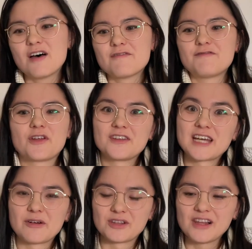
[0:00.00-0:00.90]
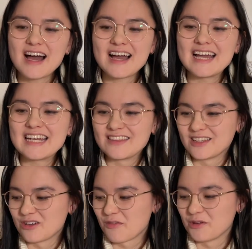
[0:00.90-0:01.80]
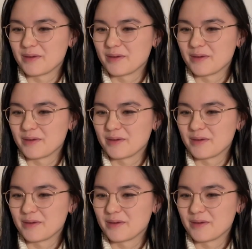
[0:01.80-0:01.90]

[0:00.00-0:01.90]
further down the line in the novel,